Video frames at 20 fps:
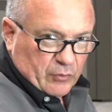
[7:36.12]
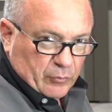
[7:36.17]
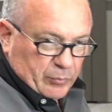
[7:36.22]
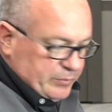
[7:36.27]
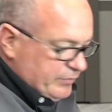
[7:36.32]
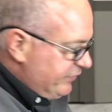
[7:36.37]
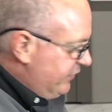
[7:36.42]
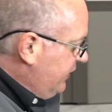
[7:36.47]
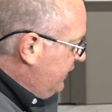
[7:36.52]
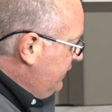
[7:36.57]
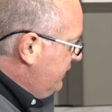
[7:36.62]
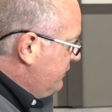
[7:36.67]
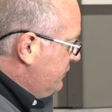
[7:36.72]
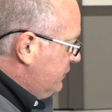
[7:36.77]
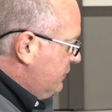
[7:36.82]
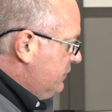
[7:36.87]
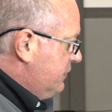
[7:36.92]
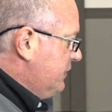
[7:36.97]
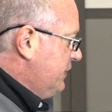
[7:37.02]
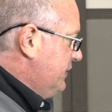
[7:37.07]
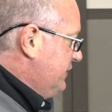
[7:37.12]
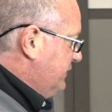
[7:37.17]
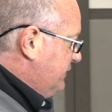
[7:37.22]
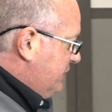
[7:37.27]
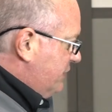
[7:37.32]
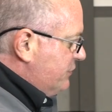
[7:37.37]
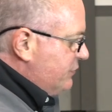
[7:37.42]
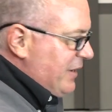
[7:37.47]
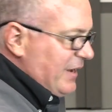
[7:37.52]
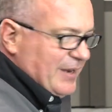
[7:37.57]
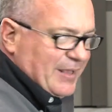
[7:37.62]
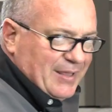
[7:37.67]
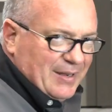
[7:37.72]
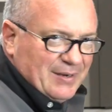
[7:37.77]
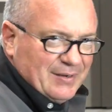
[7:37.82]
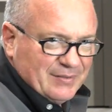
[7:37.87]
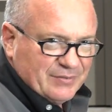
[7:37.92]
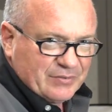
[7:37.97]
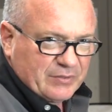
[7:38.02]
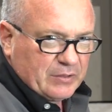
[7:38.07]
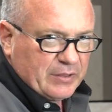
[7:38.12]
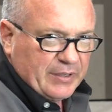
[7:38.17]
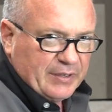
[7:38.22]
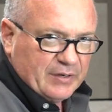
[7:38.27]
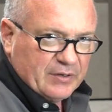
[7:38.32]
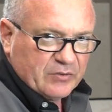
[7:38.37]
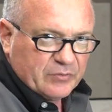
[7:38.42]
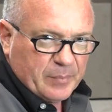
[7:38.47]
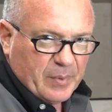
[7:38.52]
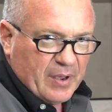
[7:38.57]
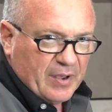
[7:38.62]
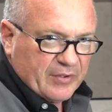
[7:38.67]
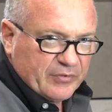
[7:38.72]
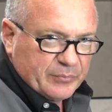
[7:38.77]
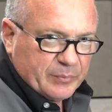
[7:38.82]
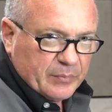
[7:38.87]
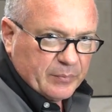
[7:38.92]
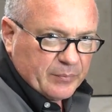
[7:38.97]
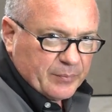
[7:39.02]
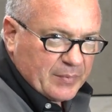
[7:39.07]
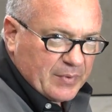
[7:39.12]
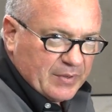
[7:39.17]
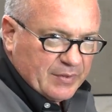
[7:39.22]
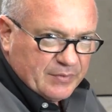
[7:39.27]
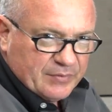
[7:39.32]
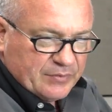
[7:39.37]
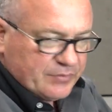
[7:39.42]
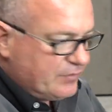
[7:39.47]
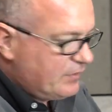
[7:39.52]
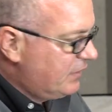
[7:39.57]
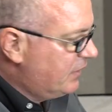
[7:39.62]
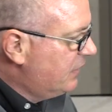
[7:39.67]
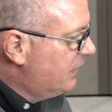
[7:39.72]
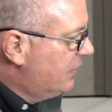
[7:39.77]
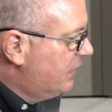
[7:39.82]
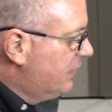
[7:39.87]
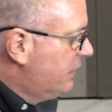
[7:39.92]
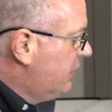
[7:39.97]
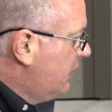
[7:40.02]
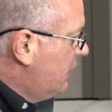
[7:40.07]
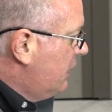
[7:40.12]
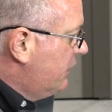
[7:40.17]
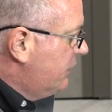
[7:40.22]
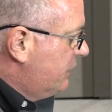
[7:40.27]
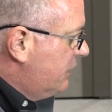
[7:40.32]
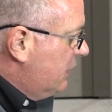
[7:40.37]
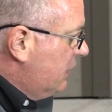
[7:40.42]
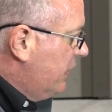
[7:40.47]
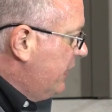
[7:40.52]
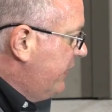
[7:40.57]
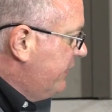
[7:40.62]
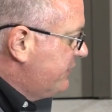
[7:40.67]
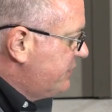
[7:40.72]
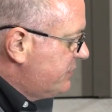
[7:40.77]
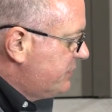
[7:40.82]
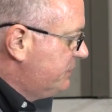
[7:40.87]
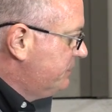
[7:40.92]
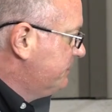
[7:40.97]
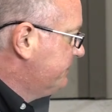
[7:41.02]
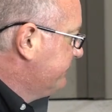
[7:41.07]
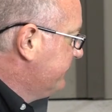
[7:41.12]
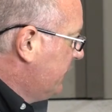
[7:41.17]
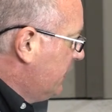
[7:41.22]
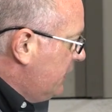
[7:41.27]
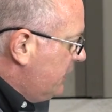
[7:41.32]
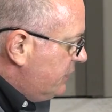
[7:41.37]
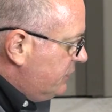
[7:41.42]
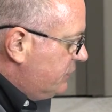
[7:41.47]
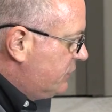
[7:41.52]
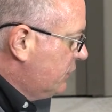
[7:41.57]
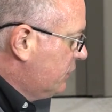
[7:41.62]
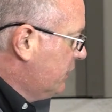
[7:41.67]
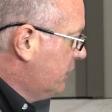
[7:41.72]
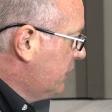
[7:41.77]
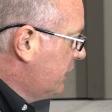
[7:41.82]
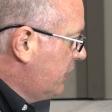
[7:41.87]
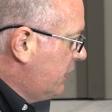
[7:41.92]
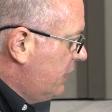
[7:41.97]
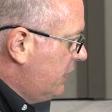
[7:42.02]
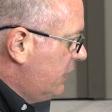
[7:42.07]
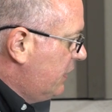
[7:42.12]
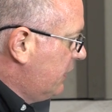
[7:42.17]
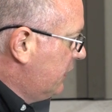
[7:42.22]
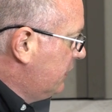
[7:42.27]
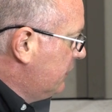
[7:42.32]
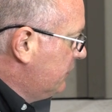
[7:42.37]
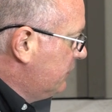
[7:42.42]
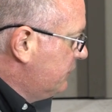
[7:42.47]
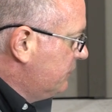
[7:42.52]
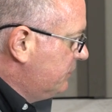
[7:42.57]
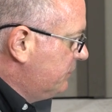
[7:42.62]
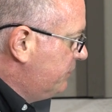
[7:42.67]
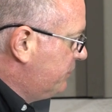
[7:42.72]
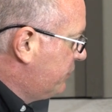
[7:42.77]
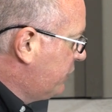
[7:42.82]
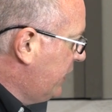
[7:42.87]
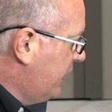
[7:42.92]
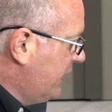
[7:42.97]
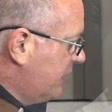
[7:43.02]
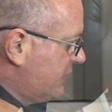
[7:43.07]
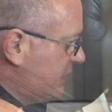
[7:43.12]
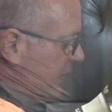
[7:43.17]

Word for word: whole procedure is to try to get it as clean as possible, because the, uh, the less dirt and brake